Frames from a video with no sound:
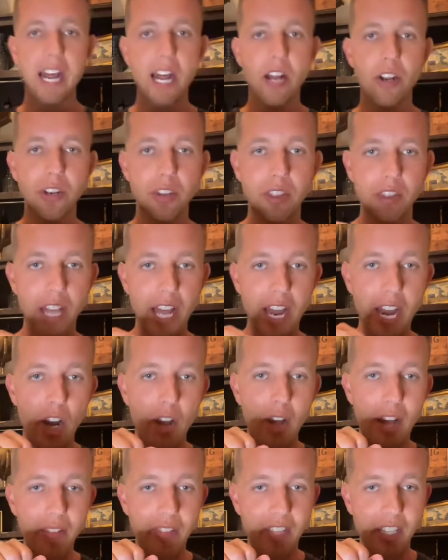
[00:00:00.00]
I
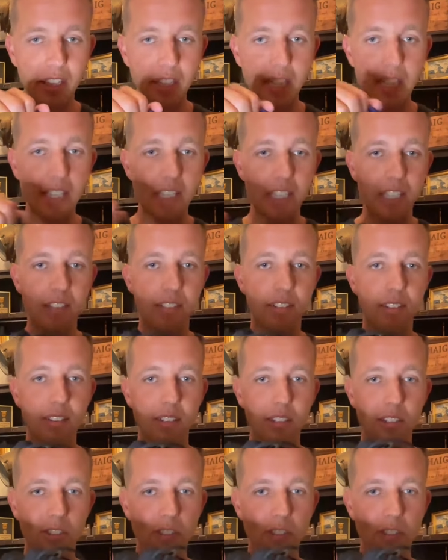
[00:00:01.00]
don't have to clean these.